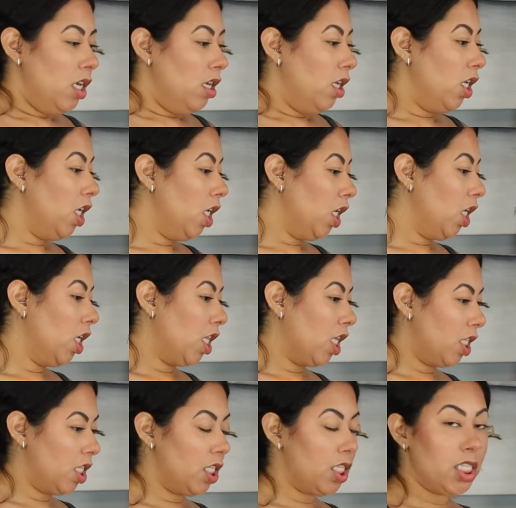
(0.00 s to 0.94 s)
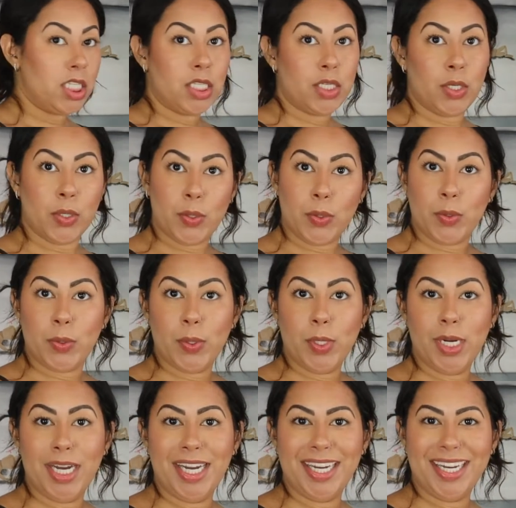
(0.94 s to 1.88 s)
That's
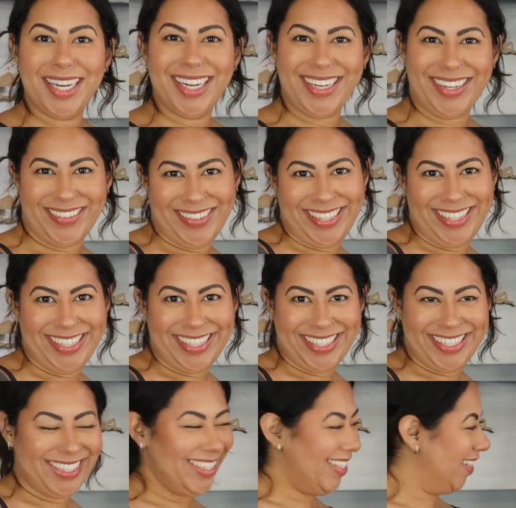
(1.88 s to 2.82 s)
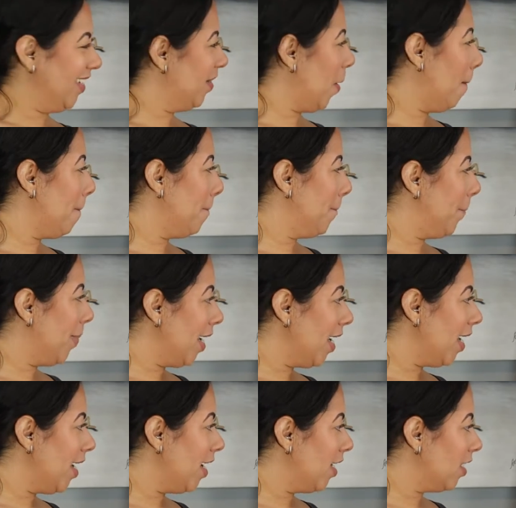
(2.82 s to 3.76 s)
so annoying.
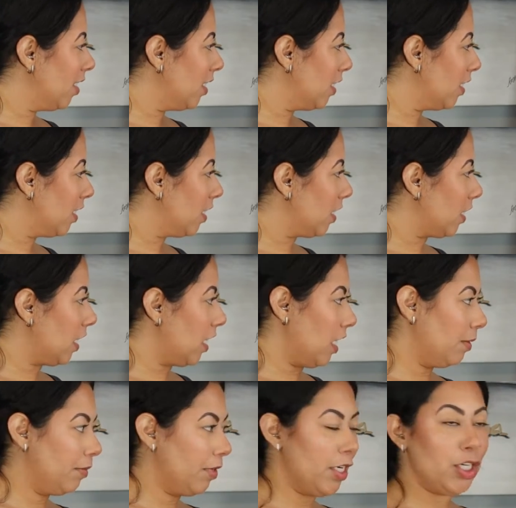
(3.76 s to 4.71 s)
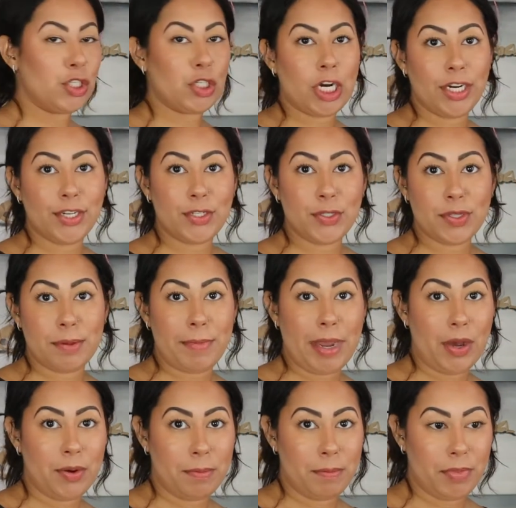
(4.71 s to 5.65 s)
But I'm going to try to do the
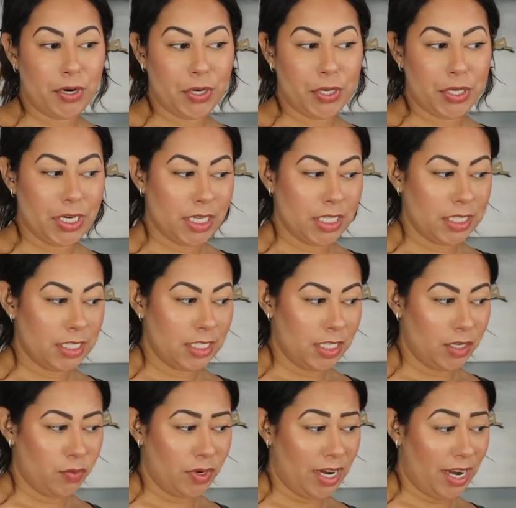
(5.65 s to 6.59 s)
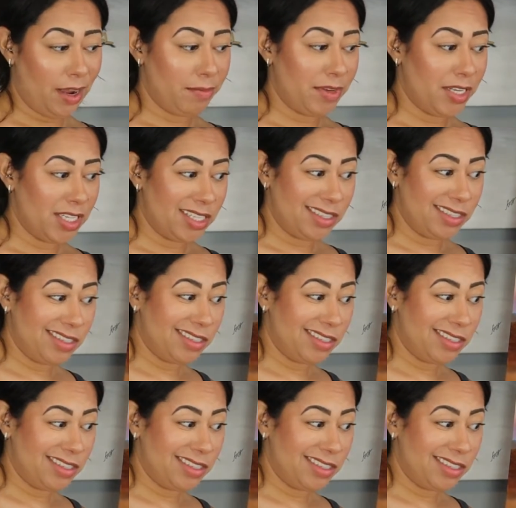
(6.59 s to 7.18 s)
mountain part and see what happens.